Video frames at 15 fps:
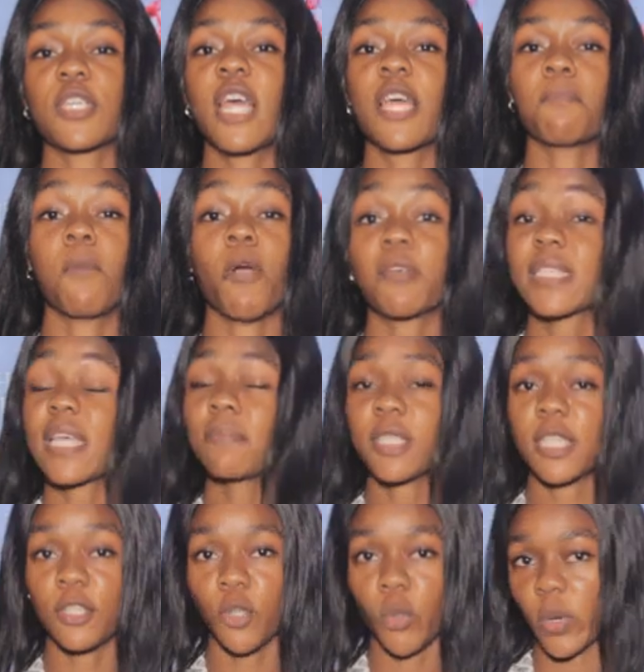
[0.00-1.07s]
So then Maurice
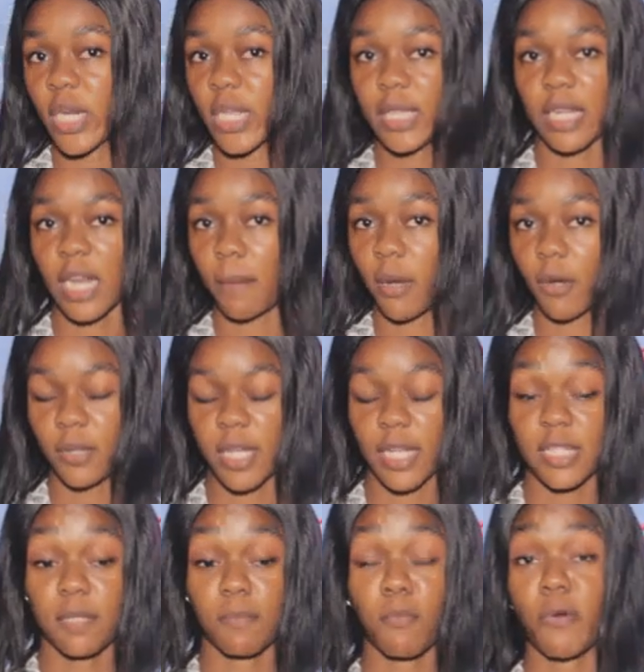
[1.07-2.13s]
didn't know anything about
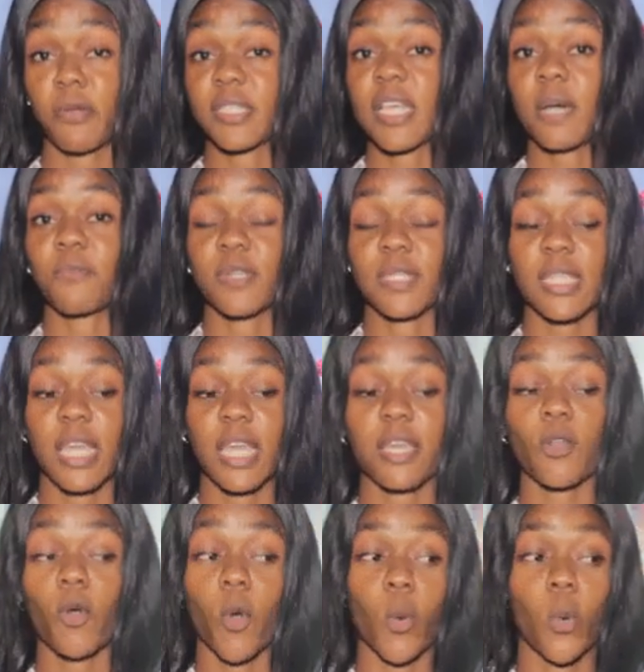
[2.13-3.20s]
that. Maurice was
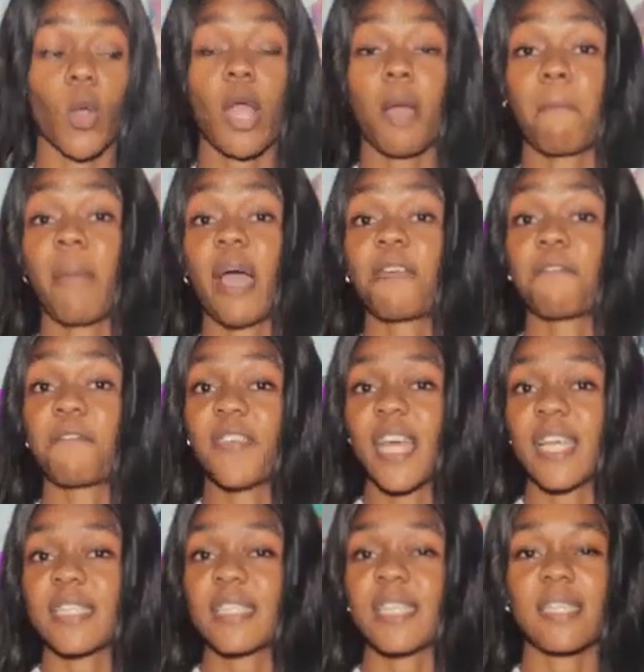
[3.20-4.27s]
thinking, oh, my
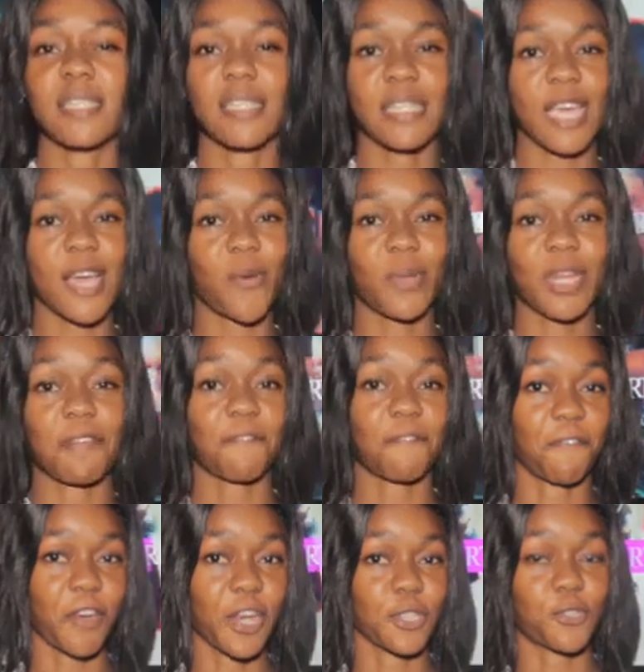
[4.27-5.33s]
fiancé is here with a
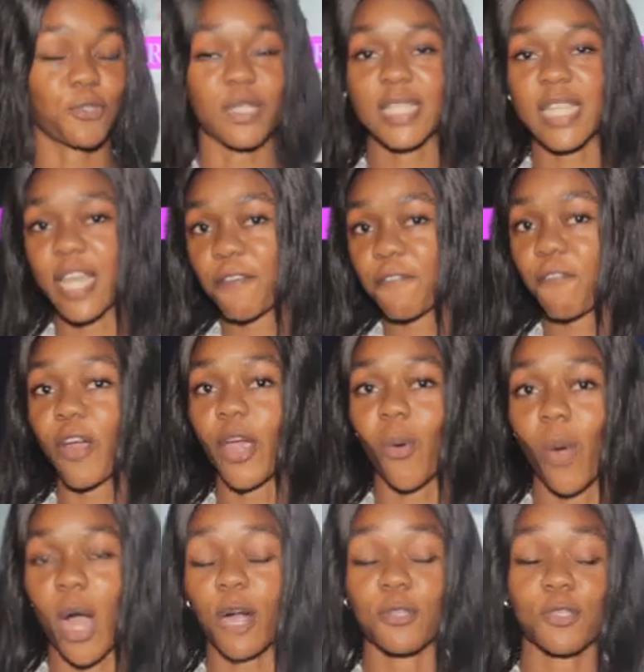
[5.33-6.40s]
friend to stay for a
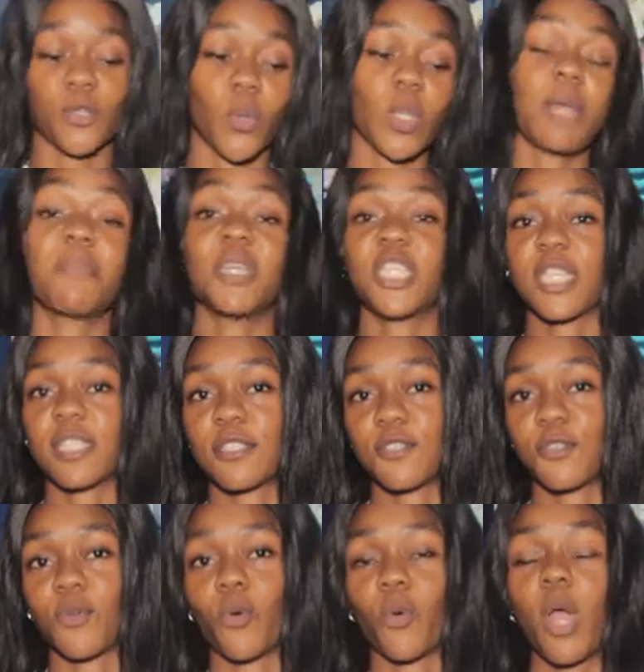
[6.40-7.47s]
while, so let me
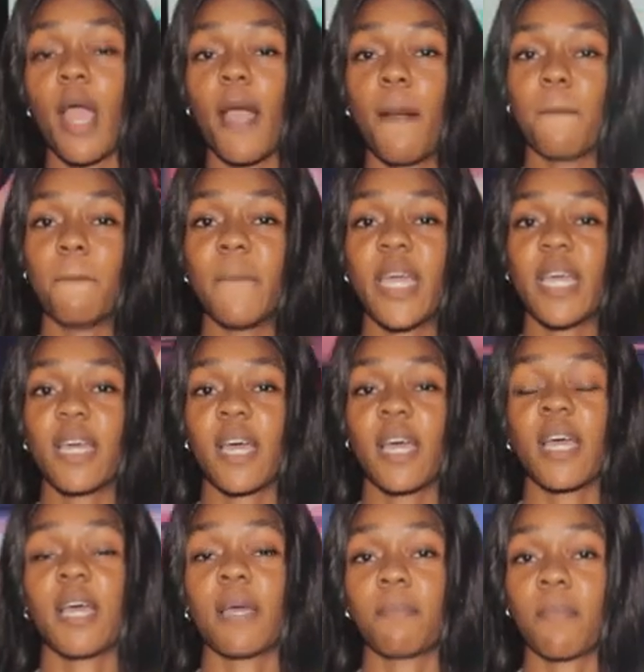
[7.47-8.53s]
just, you know,
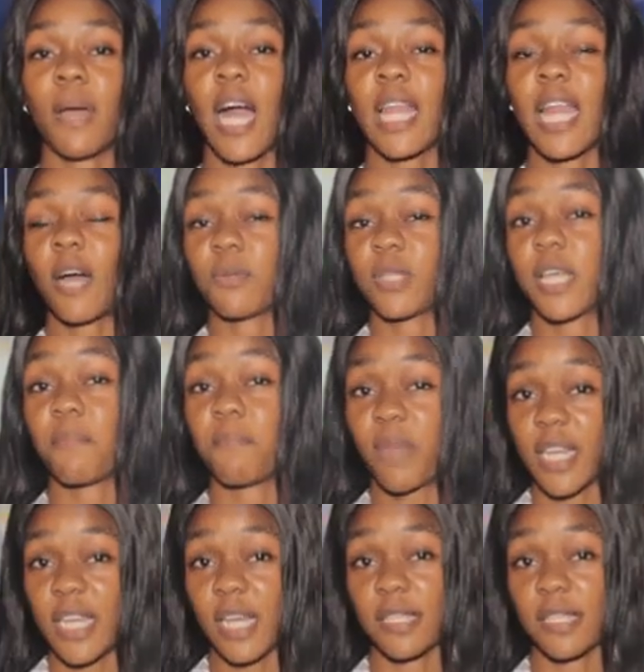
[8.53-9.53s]
allow them make